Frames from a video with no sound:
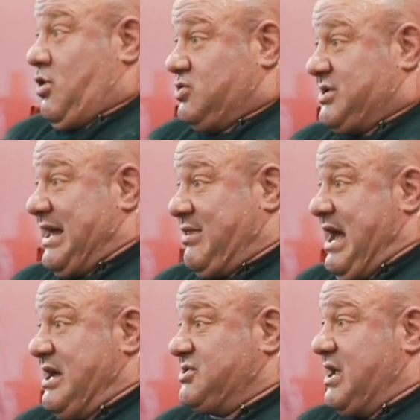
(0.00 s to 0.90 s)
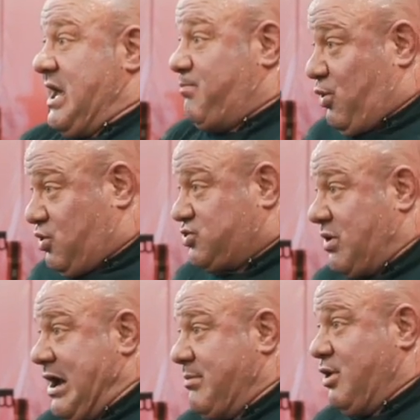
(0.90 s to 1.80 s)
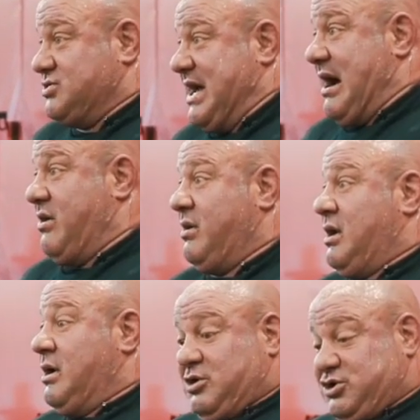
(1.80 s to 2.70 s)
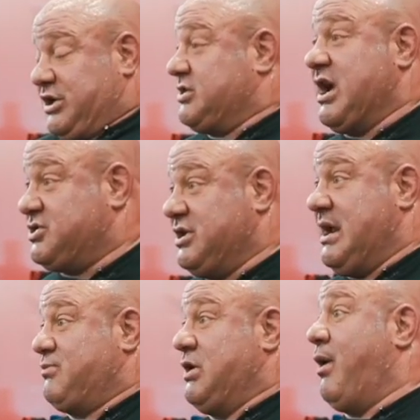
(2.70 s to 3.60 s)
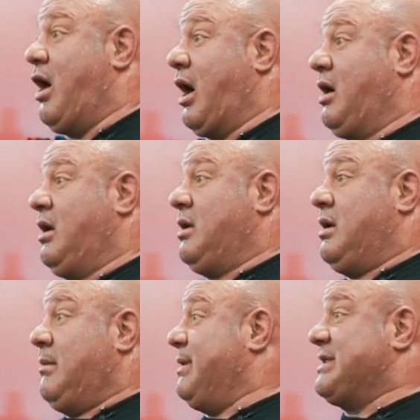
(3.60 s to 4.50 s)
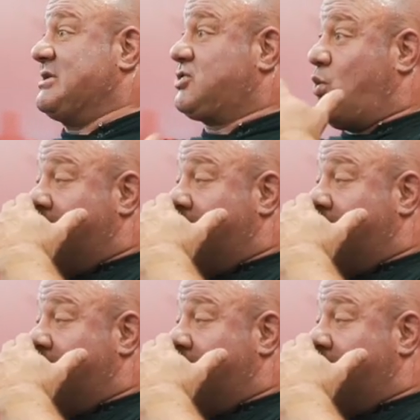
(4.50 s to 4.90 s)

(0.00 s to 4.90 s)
goes like this, and pulls her elbows out, she could touch an empty bar but that's